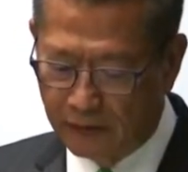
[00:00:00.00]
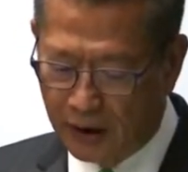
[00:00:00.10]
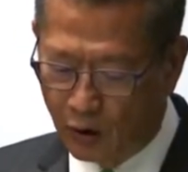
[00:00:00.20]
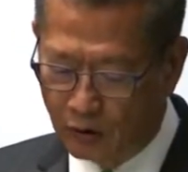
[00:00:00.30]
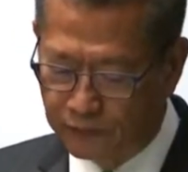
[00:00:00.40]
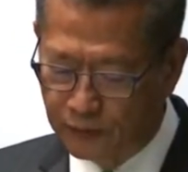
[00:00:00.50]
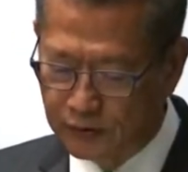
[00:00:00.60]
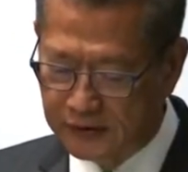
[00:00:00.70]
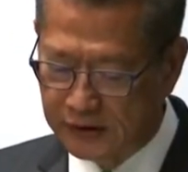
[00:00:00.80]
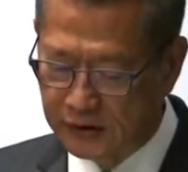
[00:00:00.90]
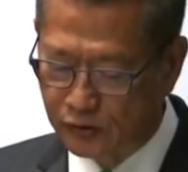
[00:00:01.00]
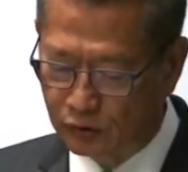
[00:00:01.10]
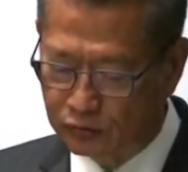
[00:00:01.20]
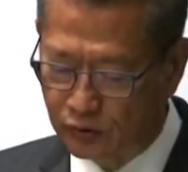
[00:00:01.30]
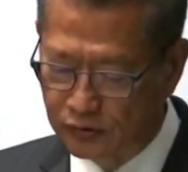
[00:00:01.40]
The ERB will
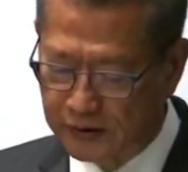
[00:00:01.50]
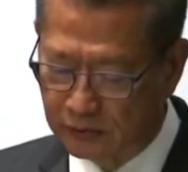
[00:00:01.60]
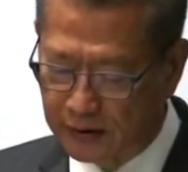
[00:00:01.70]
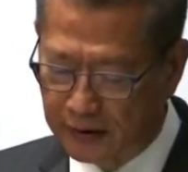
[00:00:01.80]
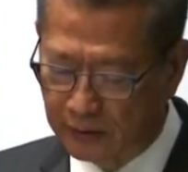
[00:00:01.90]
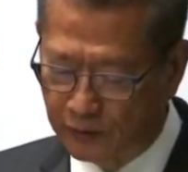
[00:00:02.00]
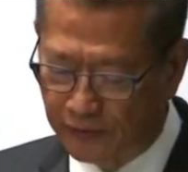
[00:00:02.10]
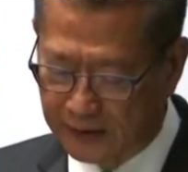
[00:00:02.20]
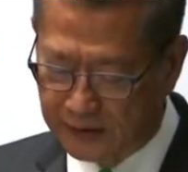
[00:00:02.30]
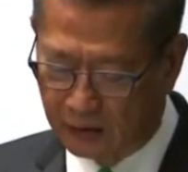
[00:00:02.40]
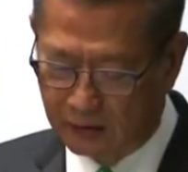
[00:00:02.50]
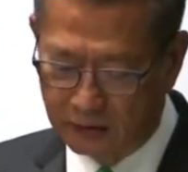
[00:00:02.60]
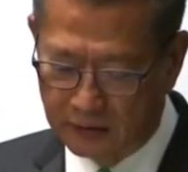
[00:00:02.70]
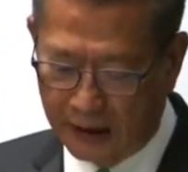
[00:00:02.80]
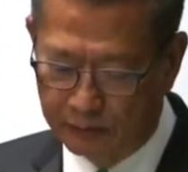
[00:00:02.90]
continue to provide more training
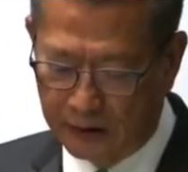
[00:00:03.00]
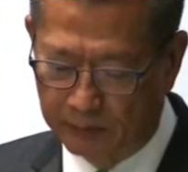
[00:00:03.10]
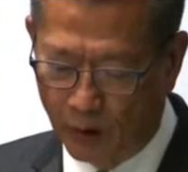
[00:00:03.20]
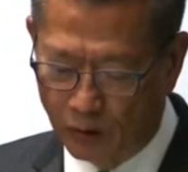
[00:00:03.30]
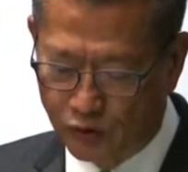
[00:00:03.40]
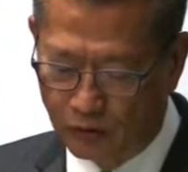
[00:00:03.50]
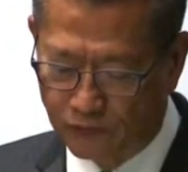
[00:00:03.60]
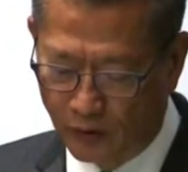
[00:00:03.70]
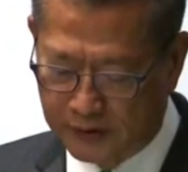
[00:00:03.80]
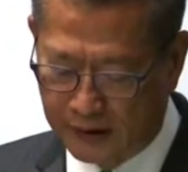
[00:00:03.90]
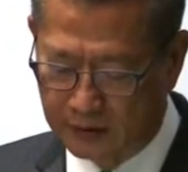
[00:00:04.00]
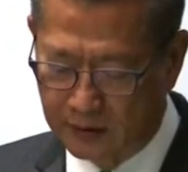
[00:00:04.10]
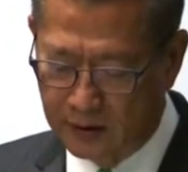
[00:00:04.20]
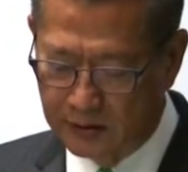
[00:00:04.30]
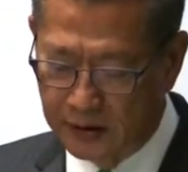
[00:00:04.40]
options under the scheme and
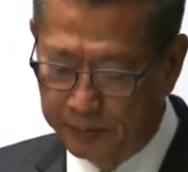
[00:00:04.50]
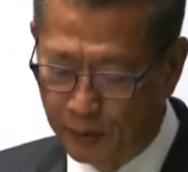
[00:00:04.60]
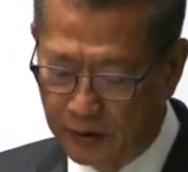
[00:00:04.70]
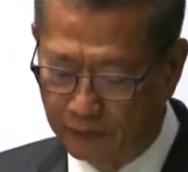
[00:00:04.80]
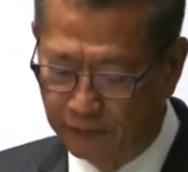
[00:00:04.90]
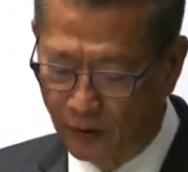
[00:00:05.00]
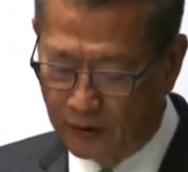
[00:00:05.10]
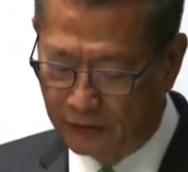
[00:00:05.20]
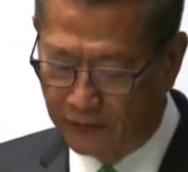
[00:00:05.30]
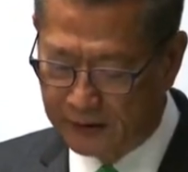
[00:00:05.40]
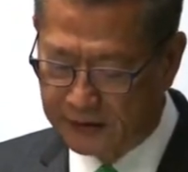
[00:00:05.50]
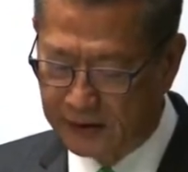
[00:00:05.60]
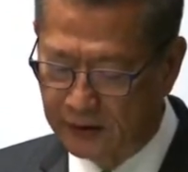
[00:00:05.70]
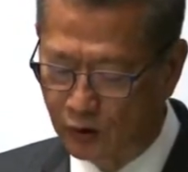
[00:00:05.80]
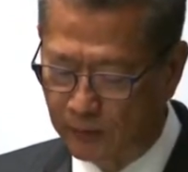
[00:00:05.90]
more online courses for trainees to
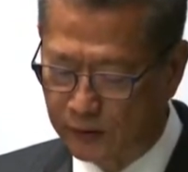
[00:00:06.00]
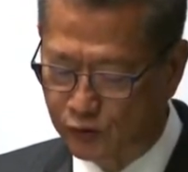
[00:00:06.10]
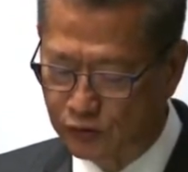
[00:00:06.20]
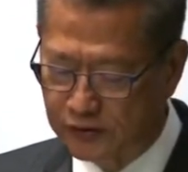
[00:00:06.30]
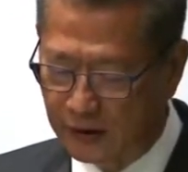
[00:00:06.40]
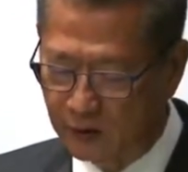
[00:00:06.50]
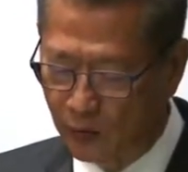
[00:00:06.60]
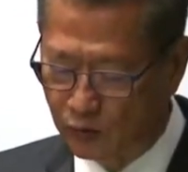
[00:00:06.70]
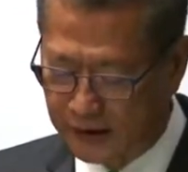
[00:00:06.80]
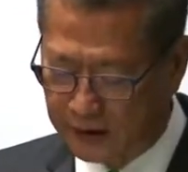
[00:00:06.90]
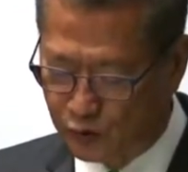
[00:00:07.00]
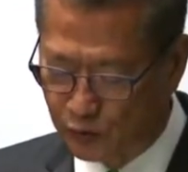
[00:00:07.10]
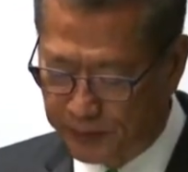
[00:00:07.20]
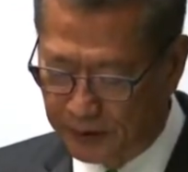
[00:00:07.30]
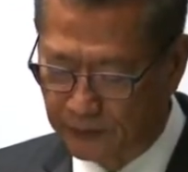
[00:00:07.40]
engage in distance learning during
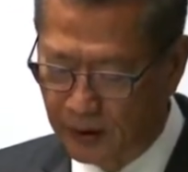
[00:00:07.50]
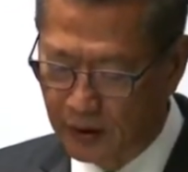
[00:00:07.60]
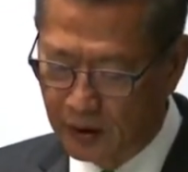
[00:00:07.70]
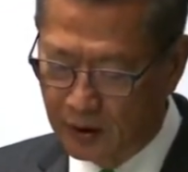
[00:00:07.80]
the epidemic.